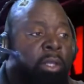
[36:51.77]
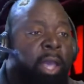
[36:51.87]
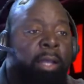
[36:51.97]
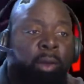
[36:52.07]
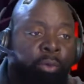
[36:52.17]

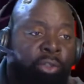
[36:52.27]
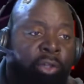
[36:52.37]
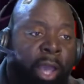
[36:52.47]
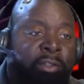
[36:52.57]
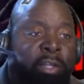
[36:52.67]
Yes, I want you
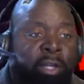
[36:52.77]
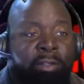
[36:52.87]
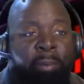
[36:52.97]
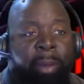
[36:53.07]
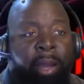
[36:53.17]
guys to check
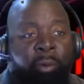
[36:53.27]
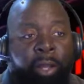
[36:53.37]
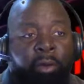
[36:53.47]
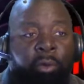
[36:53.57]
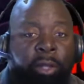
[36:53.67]
something out
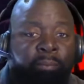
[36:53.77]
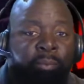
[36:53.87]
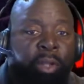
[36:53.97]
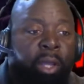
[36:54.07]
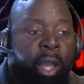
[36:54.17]
right quick.
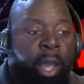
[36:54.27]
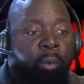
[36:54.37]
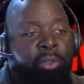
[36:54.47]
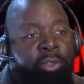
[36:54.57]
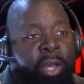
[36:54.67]

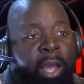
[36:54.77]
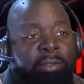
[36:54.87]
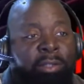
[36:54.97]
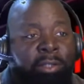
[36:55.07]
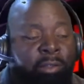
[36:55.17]
I want you
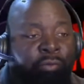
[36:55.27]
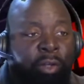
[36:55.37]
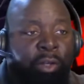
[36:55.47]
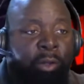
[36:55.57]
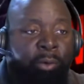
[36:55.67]
guys to see this
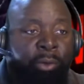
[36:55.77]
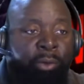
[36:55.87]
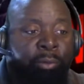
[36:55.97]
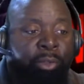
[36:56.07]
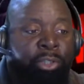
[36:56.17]
video
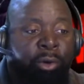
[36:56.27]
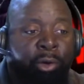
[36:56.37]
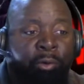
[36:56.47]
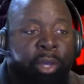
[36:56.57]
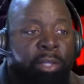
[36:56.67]
here that we
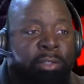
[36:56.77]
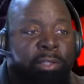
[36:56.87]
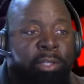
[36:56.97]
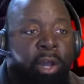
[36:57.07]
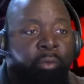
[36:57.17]
shared on
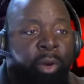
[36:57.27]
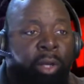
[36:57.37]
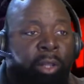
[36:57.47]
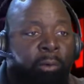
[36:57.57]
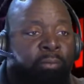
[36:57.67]
KCCR
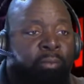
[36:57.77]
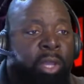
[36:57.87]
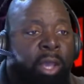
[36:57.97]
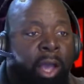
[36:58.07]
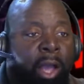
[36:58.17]
Radio.
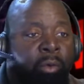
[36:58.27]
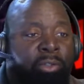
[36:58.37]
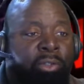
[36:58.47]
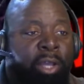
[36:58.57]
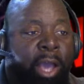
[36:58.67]
I
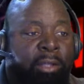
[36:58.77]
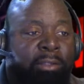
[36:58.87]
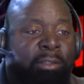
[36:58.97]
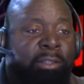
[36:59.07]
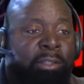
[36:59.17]
want you guys
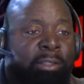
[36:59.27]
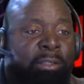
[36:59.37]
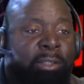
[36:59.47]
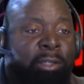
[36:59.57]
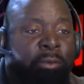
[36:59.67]
to see
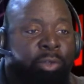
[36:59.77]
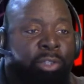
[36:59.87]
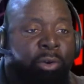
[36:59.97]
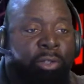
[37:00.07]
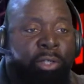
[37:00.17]
this. We
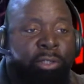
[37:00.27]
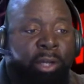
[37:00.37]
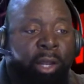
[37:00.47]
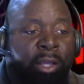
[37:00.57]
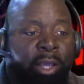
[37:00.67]
shared this
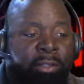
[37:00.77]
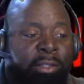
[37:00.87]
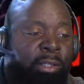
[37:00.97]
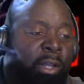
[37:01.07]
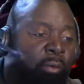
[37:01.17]
in our
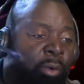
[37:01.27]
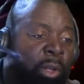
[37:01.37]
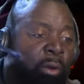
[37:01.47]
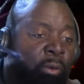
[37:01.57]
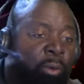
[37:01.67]
KCCR
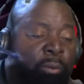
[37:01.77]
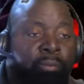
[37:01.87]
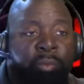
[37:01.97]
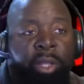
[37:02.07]
Radio group.